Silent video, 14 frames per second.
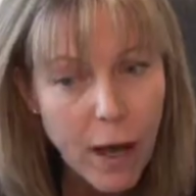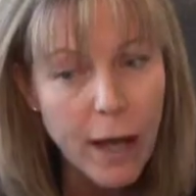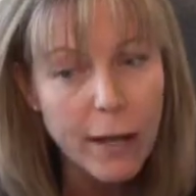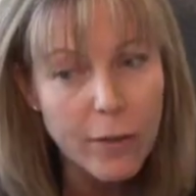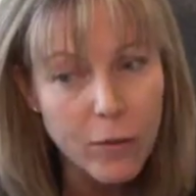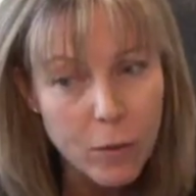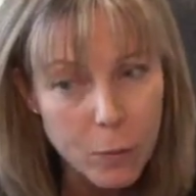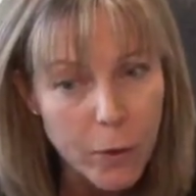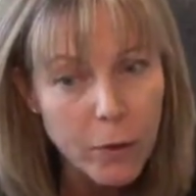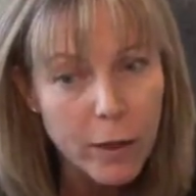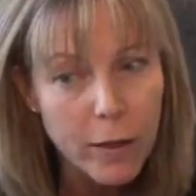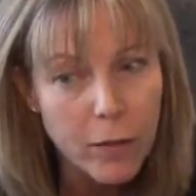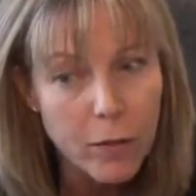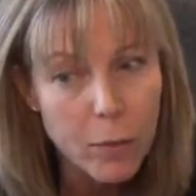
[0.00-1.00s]
got
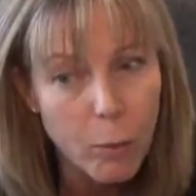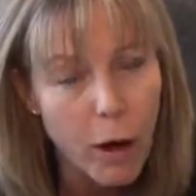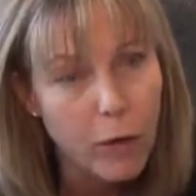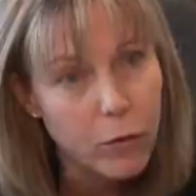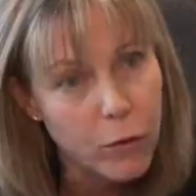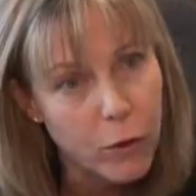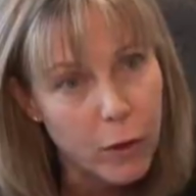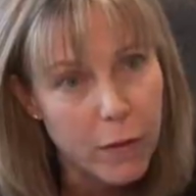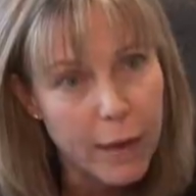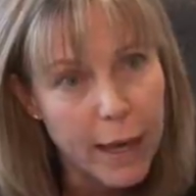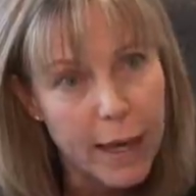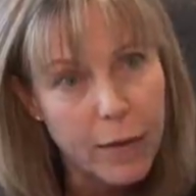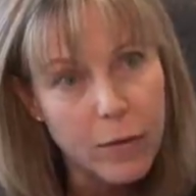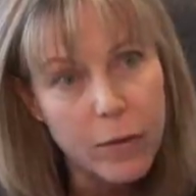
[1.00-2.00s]
experience prosecuting the
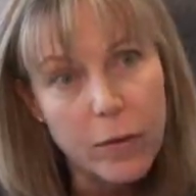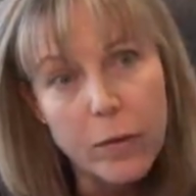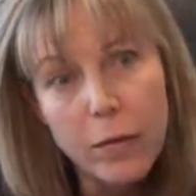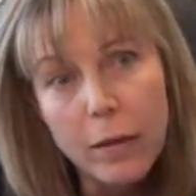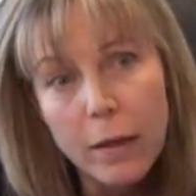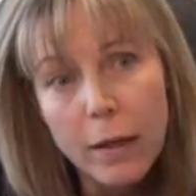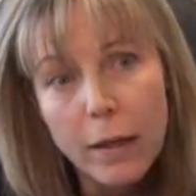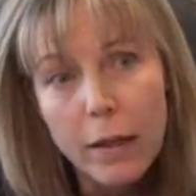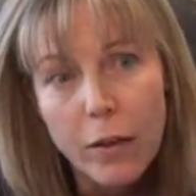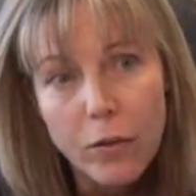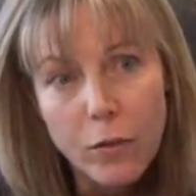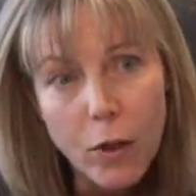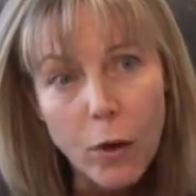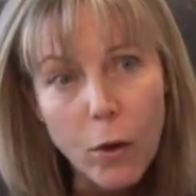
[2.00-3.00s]
cases.
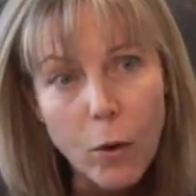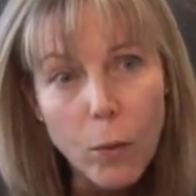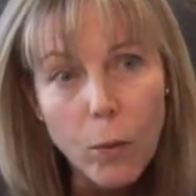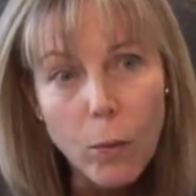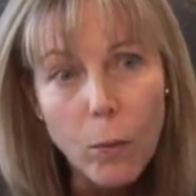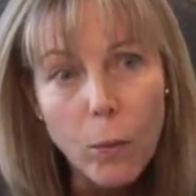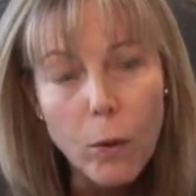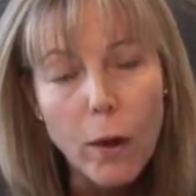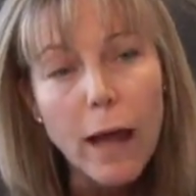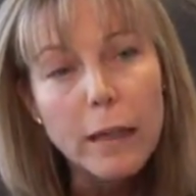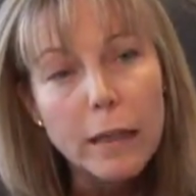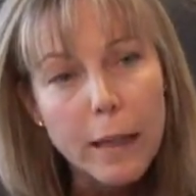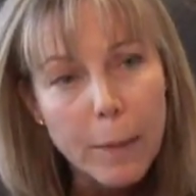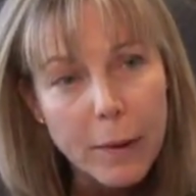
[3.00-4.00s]
So we're
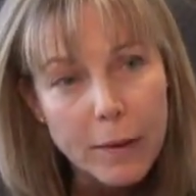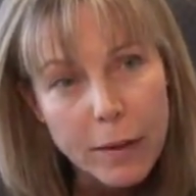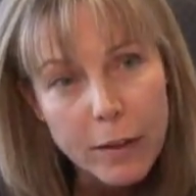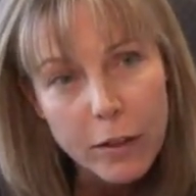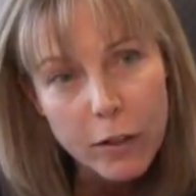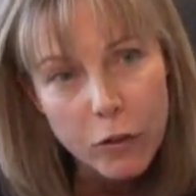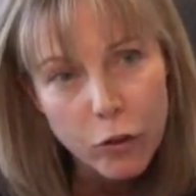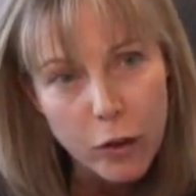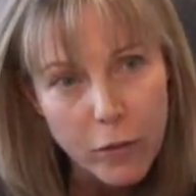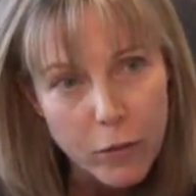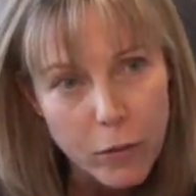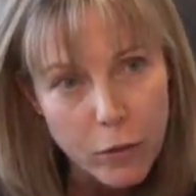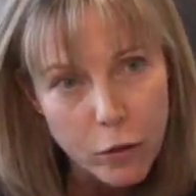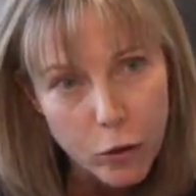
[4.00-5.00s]
not limited to
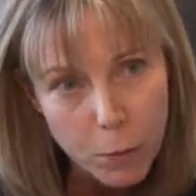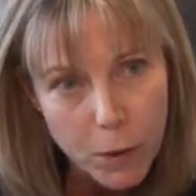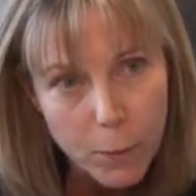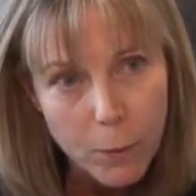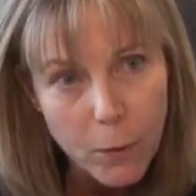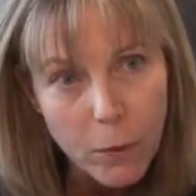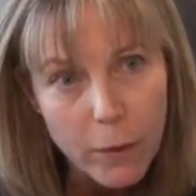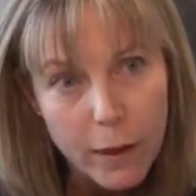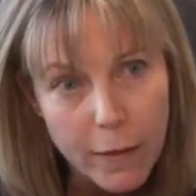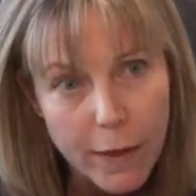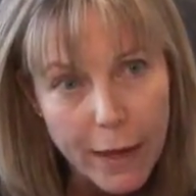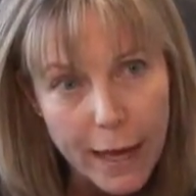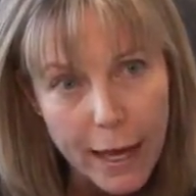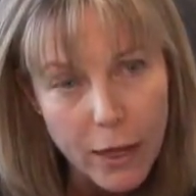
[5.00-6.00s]
just the 2 people in
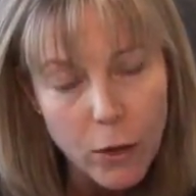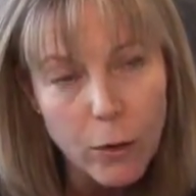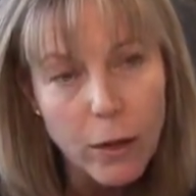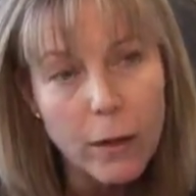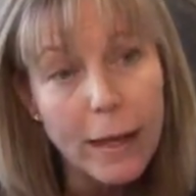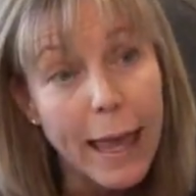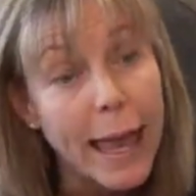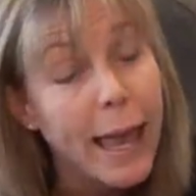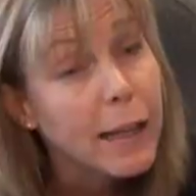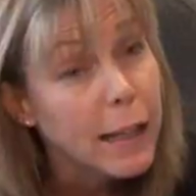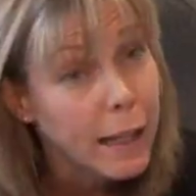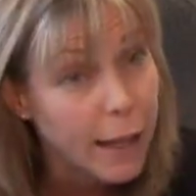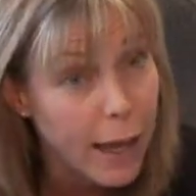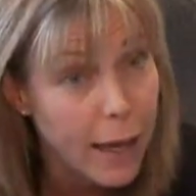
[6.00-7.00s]
the gang unit
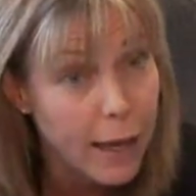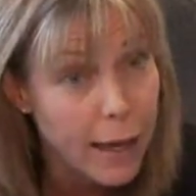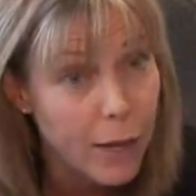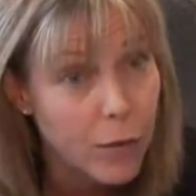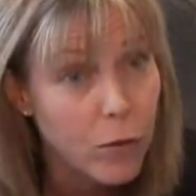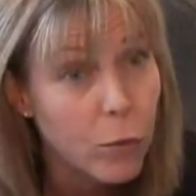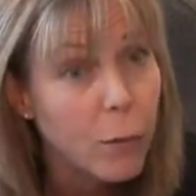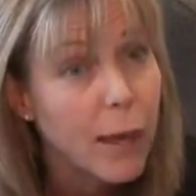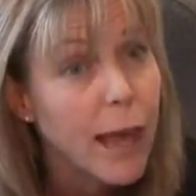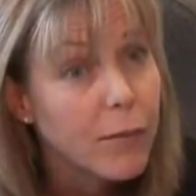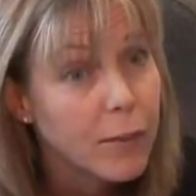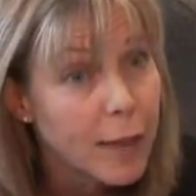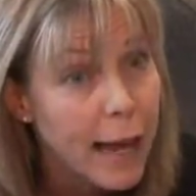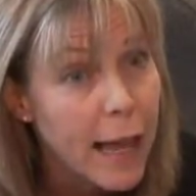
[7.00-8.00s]
handling gang cases. We
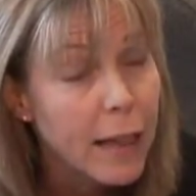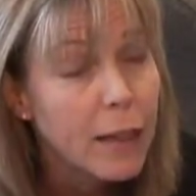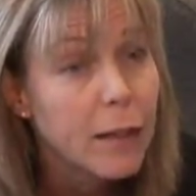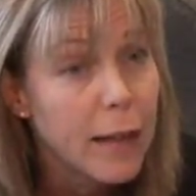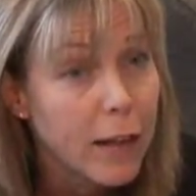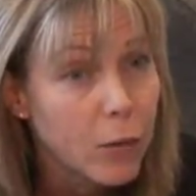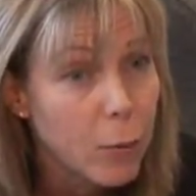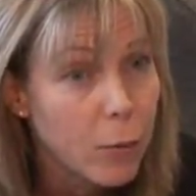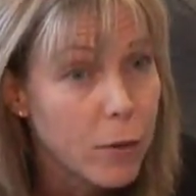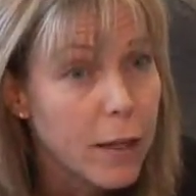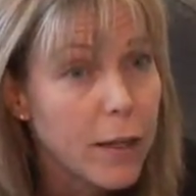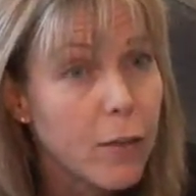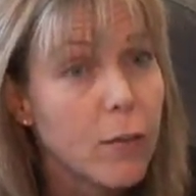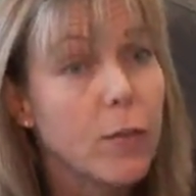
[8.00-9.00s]
have talent and
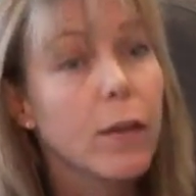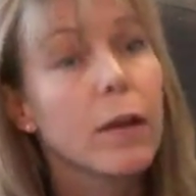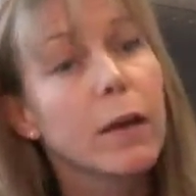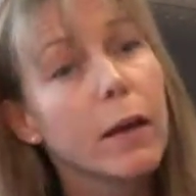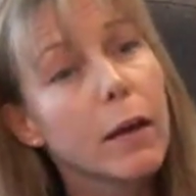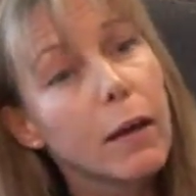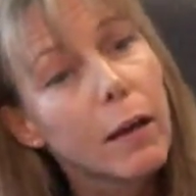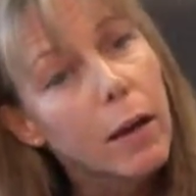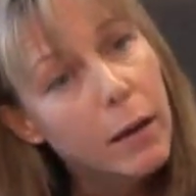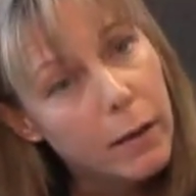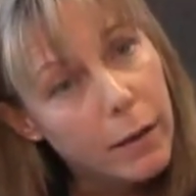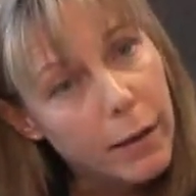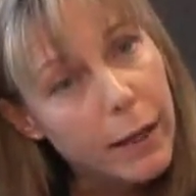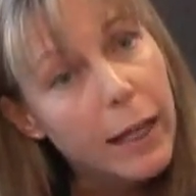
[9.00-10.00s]
expertise
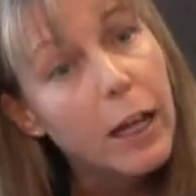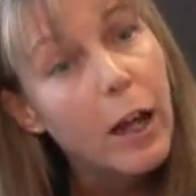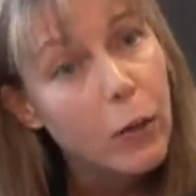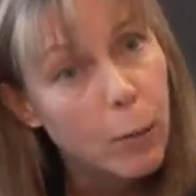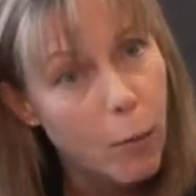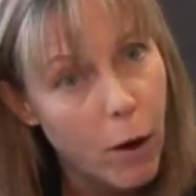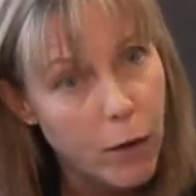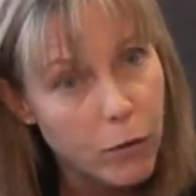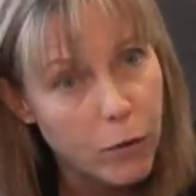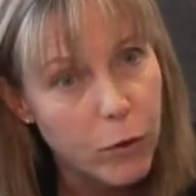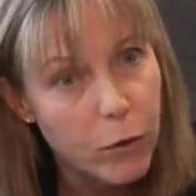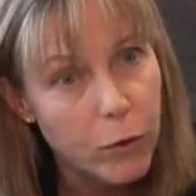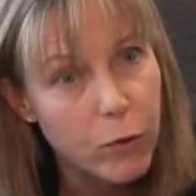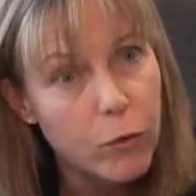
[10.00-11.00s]
in other
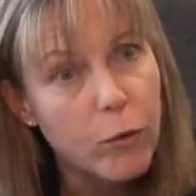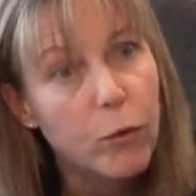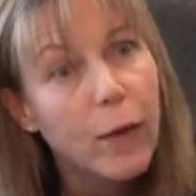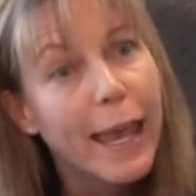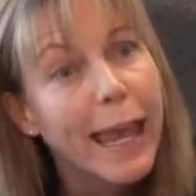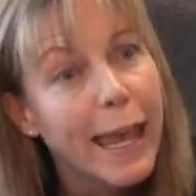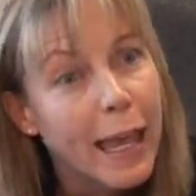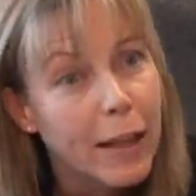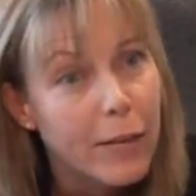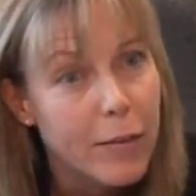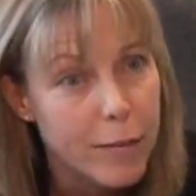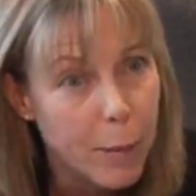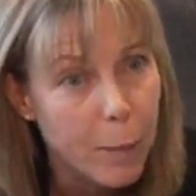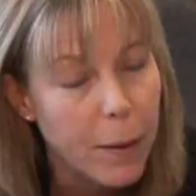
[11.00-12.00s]
prosecutors who can
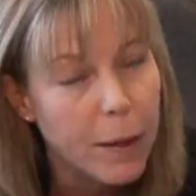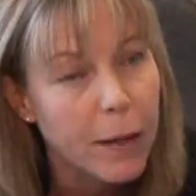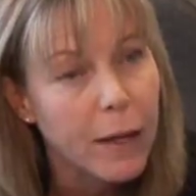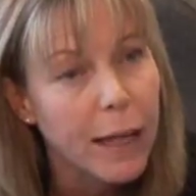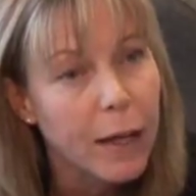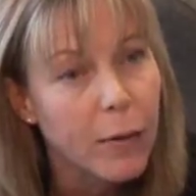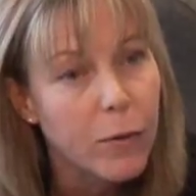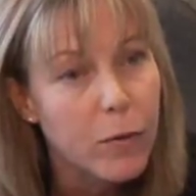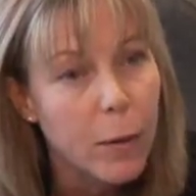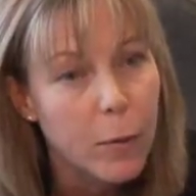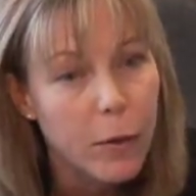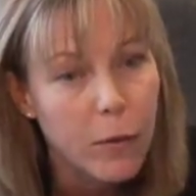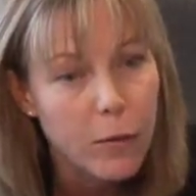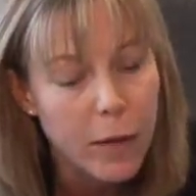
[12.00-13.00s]
step in and handle some
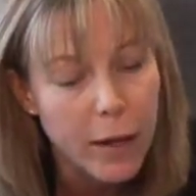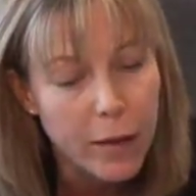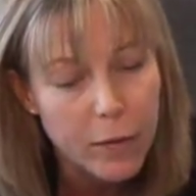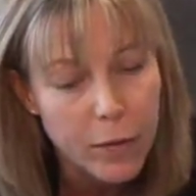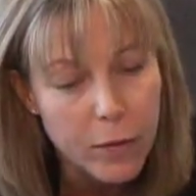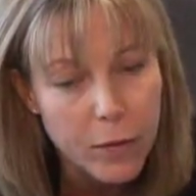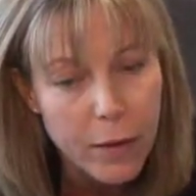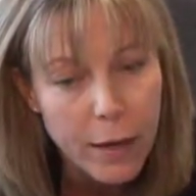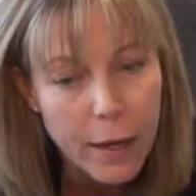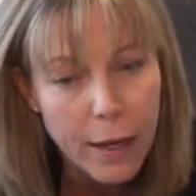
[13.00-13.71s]
of those cases.